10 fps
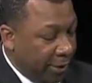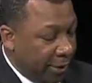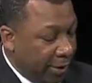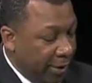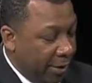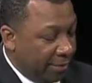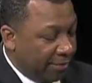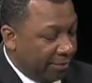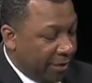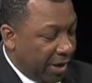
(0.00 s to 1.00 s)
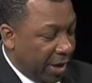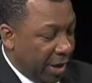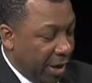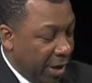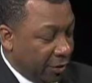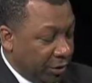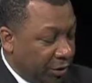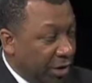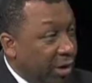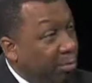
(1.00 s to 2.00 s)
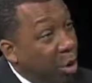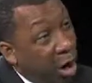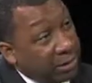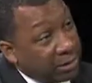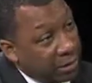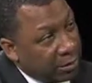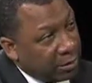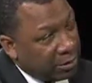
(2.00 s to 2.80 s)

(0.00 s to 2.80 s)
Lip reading: how the city of Boston